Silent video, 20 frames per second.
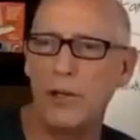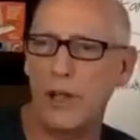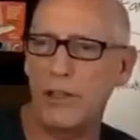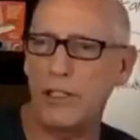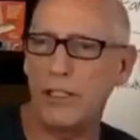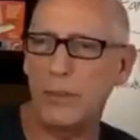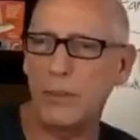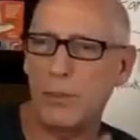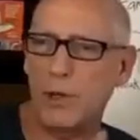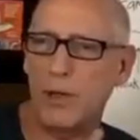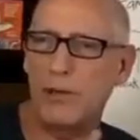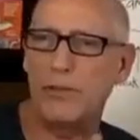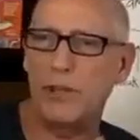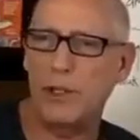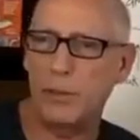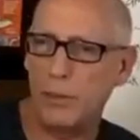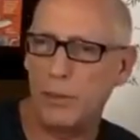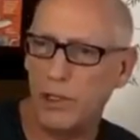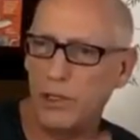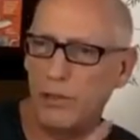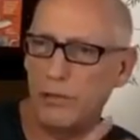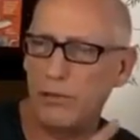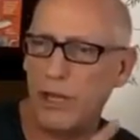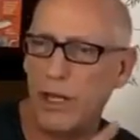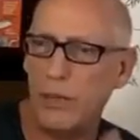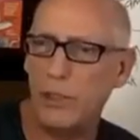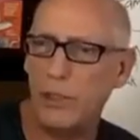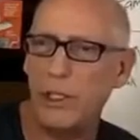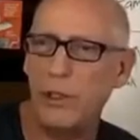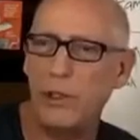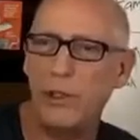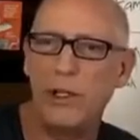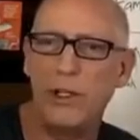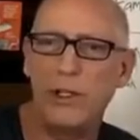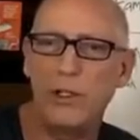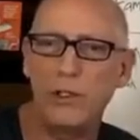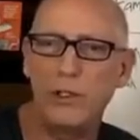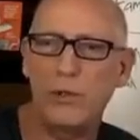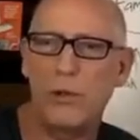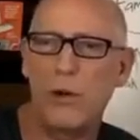You know, nothing's perfect, but your family
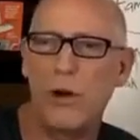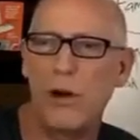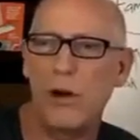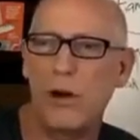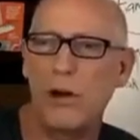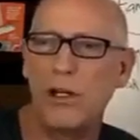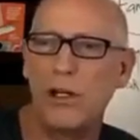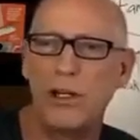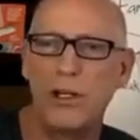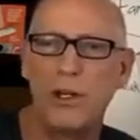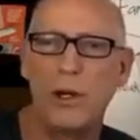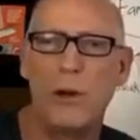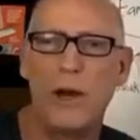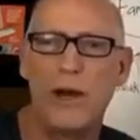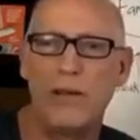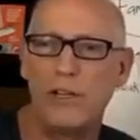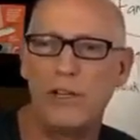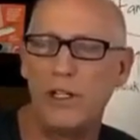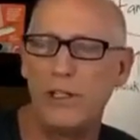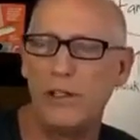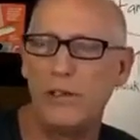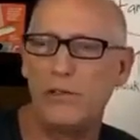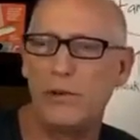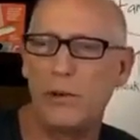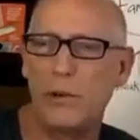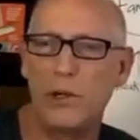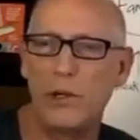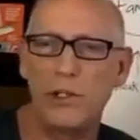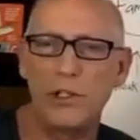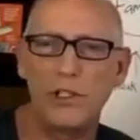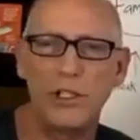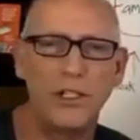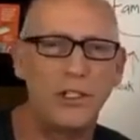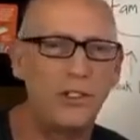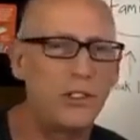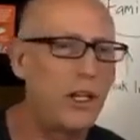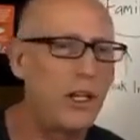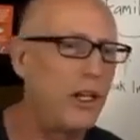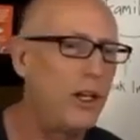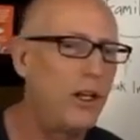unit is strong. You don't have any
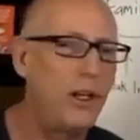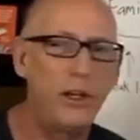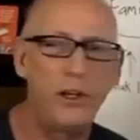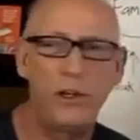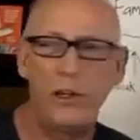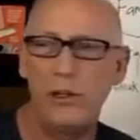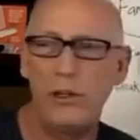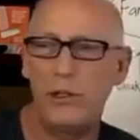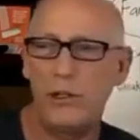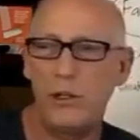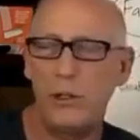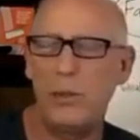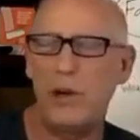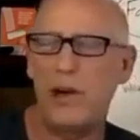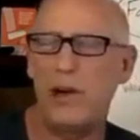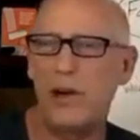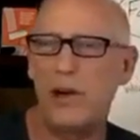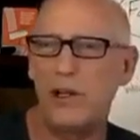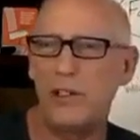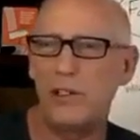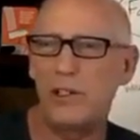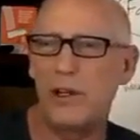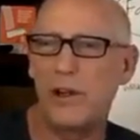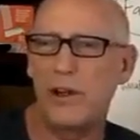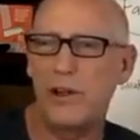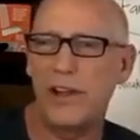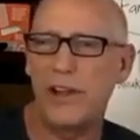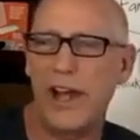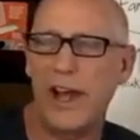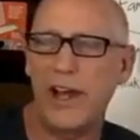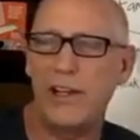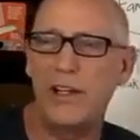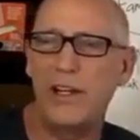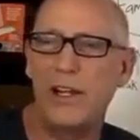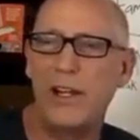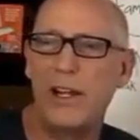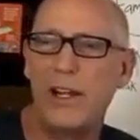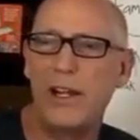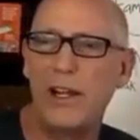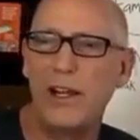divorce, and it's two parents and all
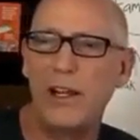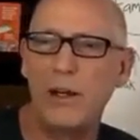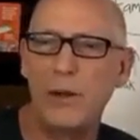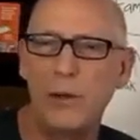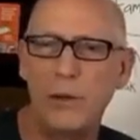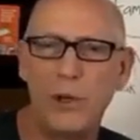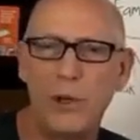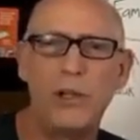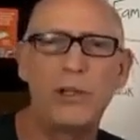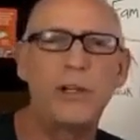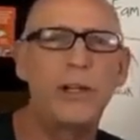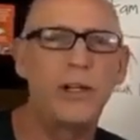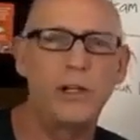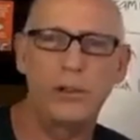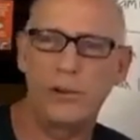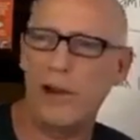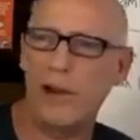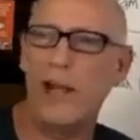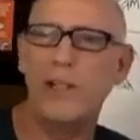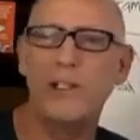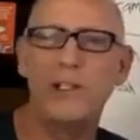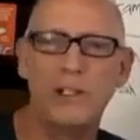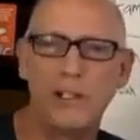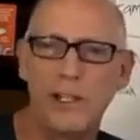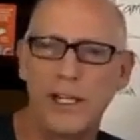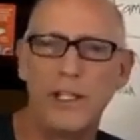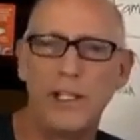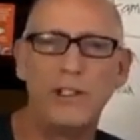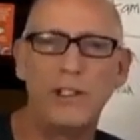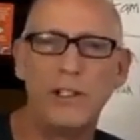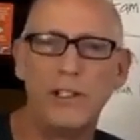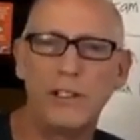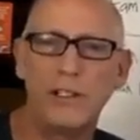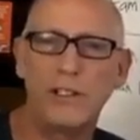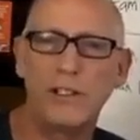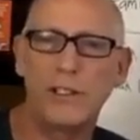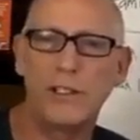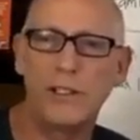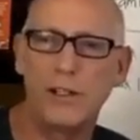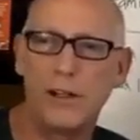that. Well,
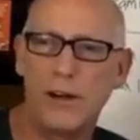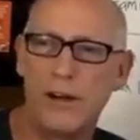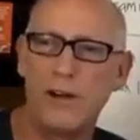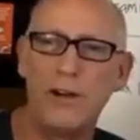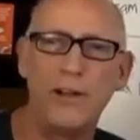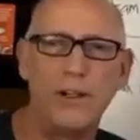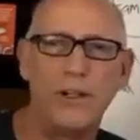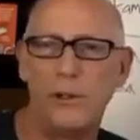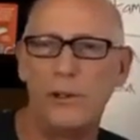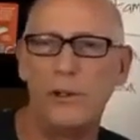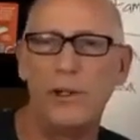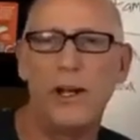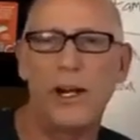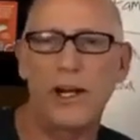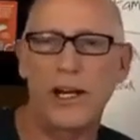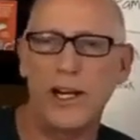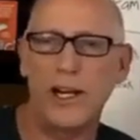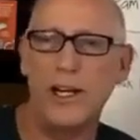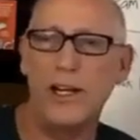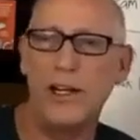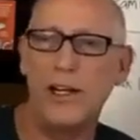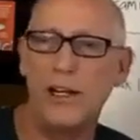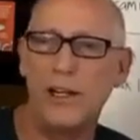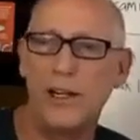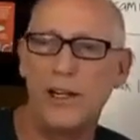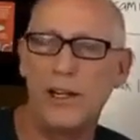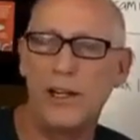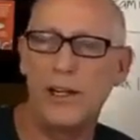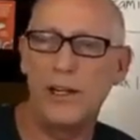congratulations. Aren't you lucky?